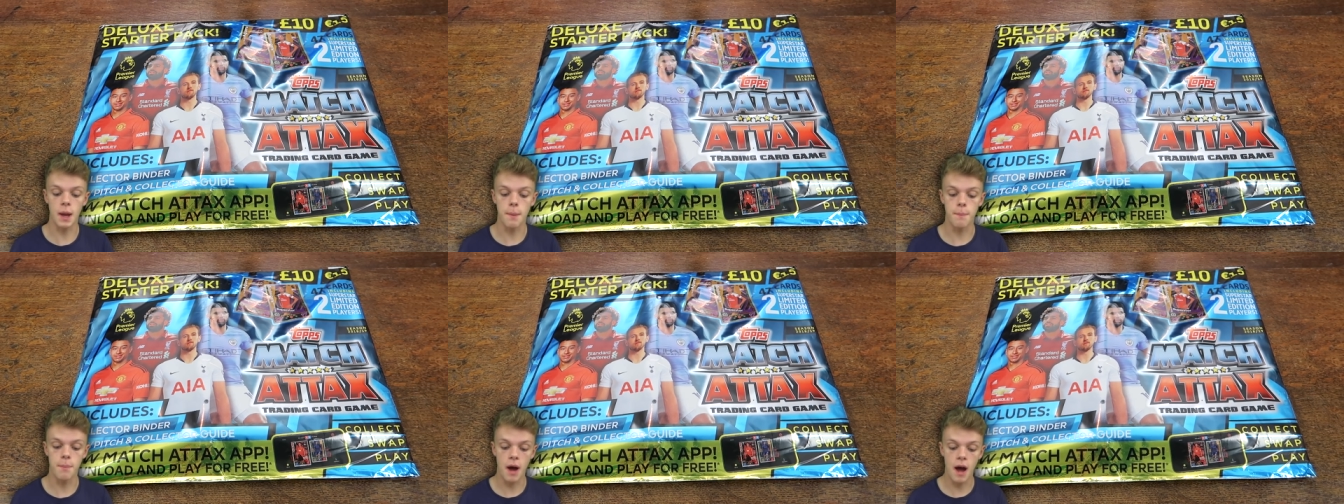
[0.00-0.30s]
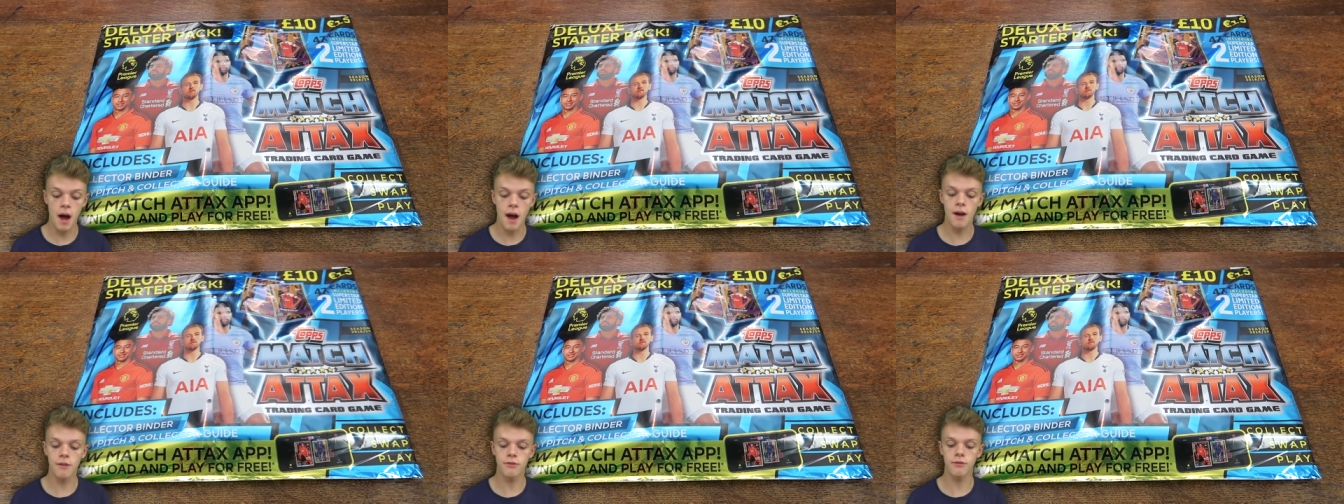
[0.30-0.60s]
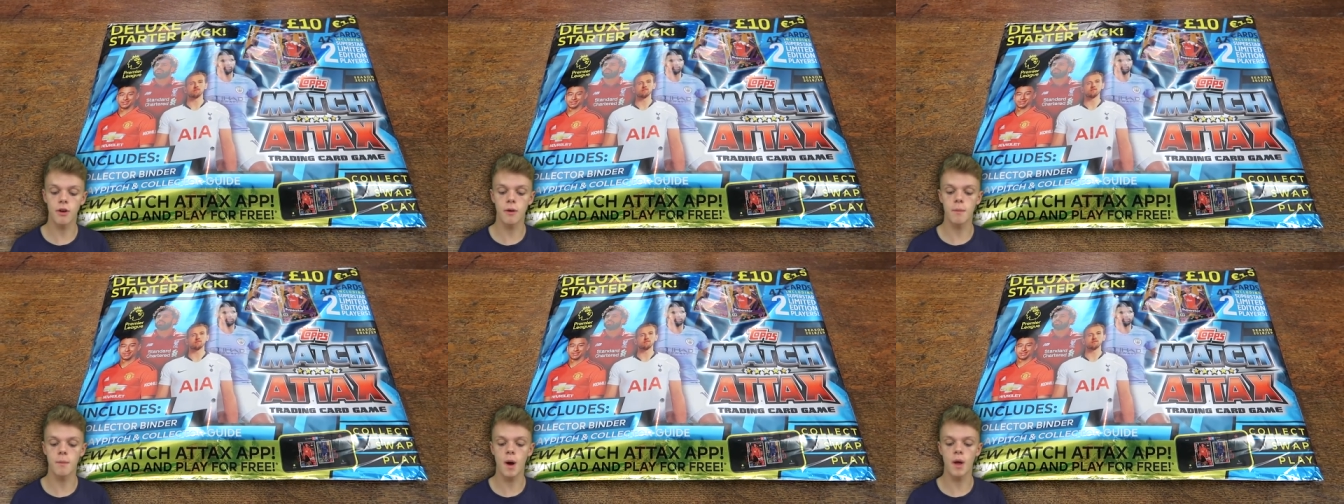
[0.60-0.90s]
apart
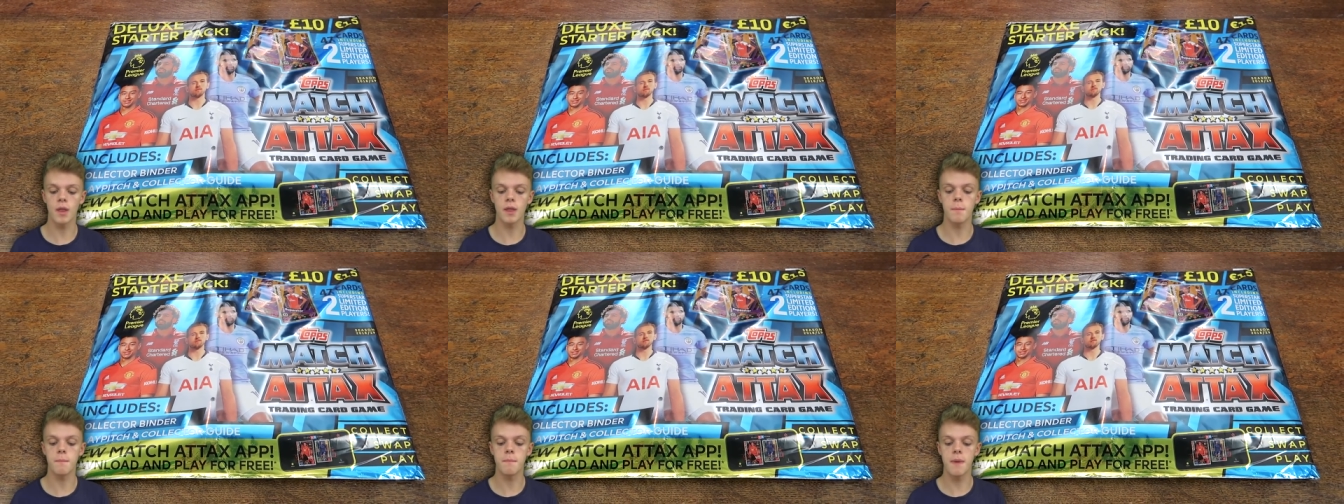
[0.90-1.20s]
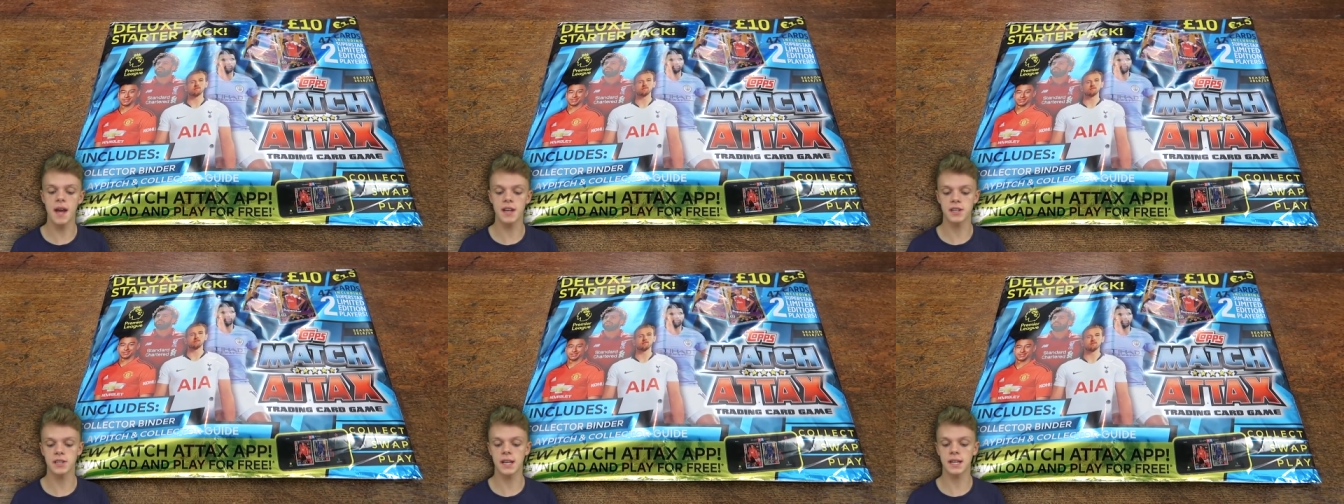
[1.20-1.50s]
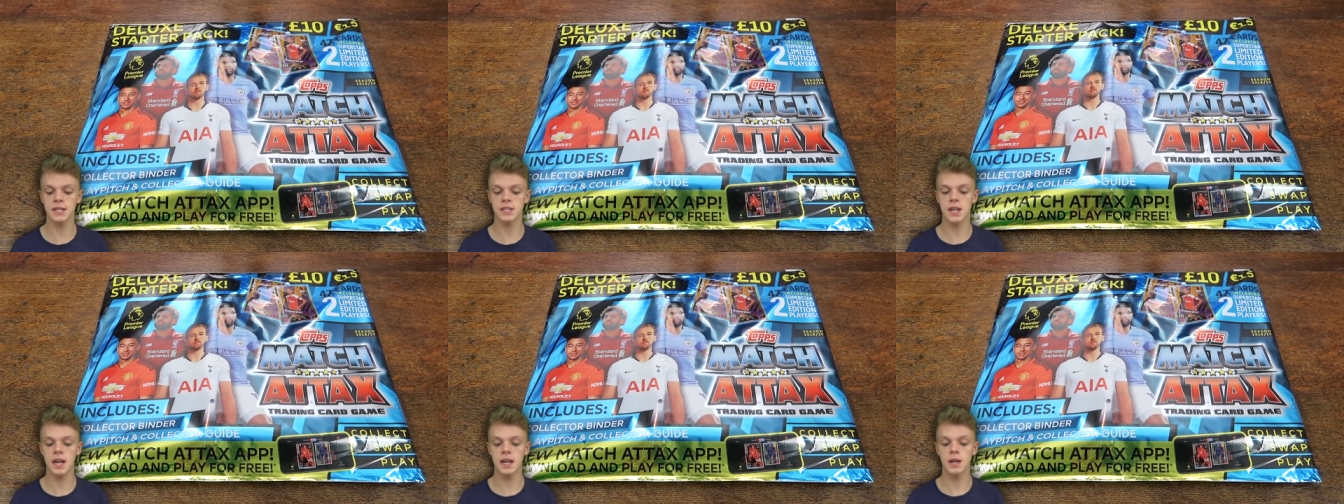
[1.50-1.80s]
from on the Match
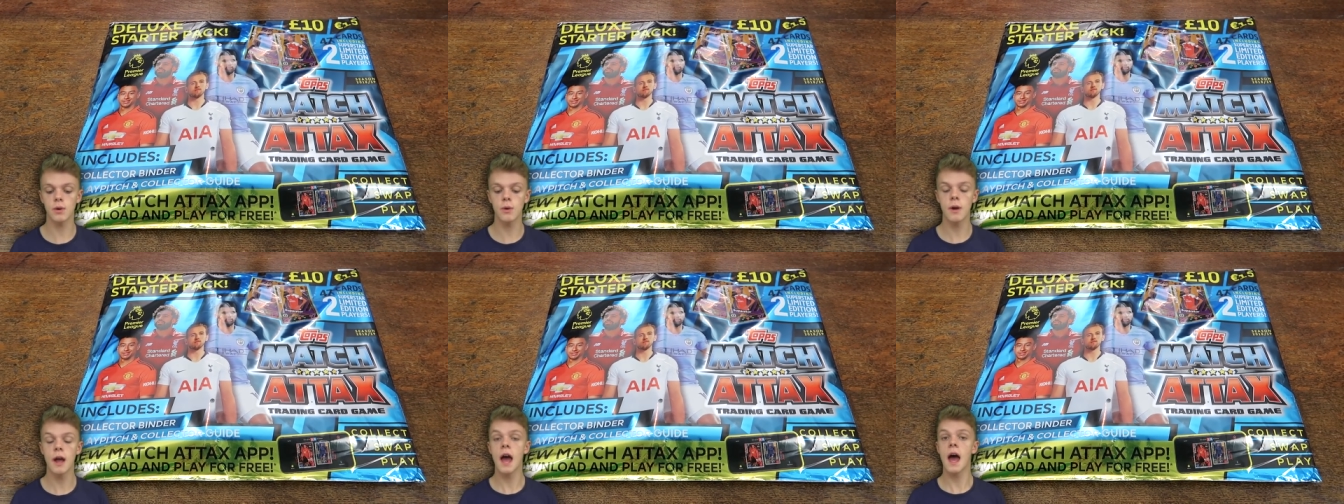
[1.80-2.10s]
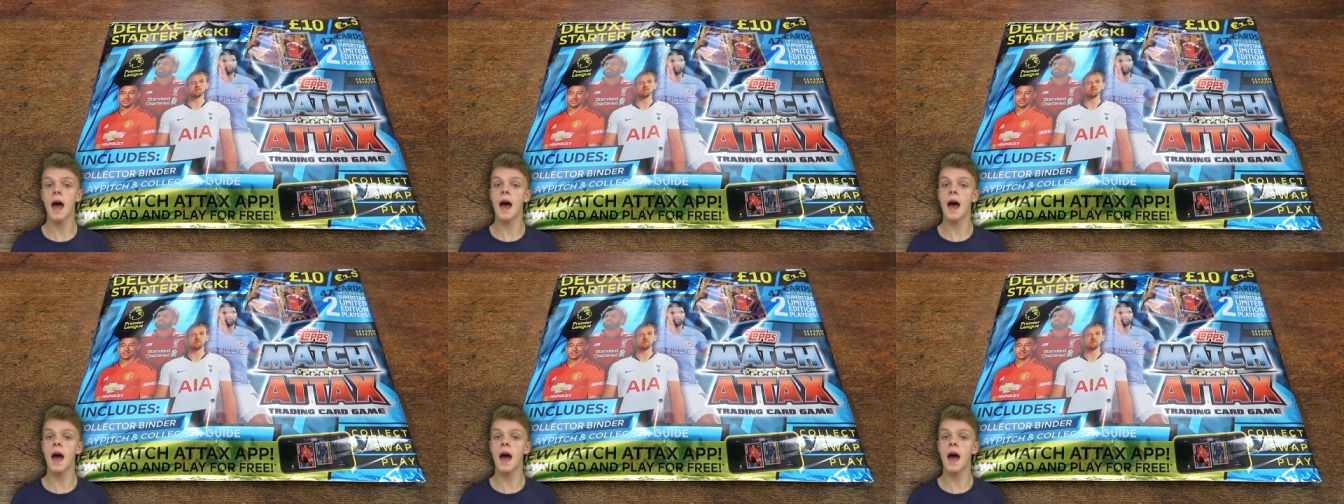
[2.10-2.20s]
Attax channel.